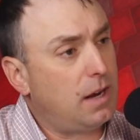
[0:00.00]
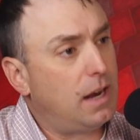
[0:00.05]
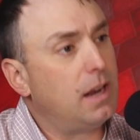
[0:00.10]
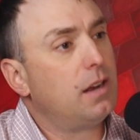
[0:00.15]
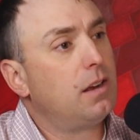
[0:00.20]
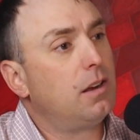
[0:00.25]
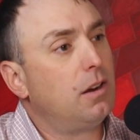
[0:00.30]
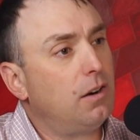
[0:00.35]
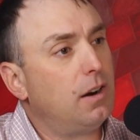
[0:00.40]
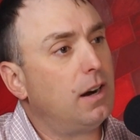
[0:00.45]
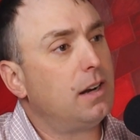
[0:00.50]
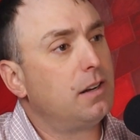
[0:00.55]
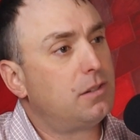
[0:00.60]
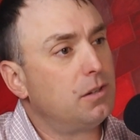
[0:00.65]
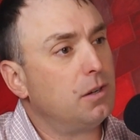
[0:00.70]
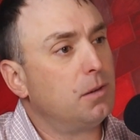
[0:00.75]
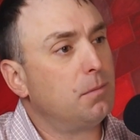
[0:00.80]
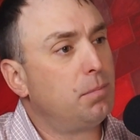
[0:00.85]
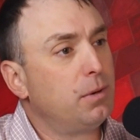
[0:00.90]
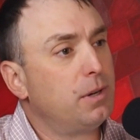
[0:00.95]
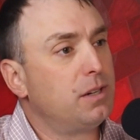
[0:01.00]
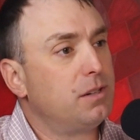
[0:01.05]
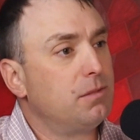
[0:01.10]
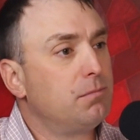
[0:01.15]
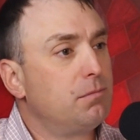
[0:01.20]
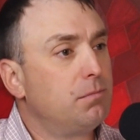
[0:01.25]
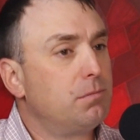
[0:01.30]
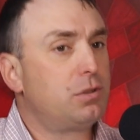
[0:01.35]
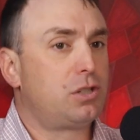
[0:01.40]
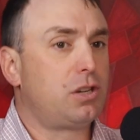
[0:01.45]
Okay, all right, mm-hmm. so mm-hmm. pretty
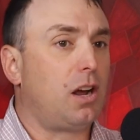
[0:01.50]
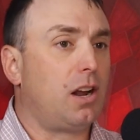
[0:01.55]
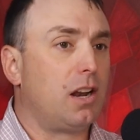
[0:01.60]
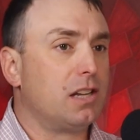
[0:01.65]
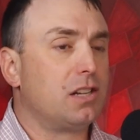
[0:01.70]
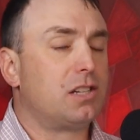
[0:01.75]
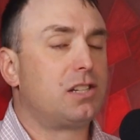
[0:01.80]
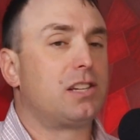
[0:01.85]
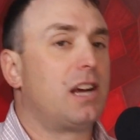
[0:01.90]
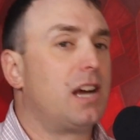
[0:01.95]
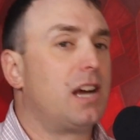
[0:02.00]
solid